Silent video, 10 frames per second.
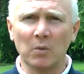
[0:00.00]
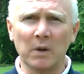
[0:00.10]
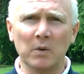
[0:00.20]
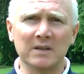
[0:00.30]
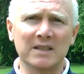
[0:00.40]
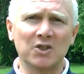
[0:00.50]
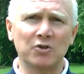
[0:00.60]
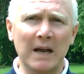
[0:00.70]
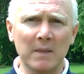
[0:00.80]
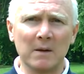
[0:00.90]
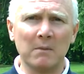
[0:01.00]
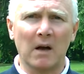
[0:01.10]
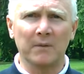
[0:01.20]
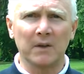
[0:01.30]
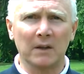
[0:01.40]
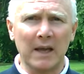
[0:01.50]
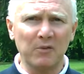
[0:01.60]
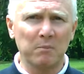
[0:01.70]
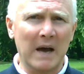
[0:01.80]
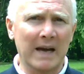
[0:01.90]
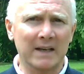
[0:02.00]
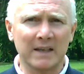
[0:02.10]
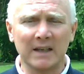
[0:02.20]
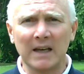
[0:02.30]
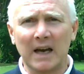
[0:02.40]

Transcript: We will strand them on the left bank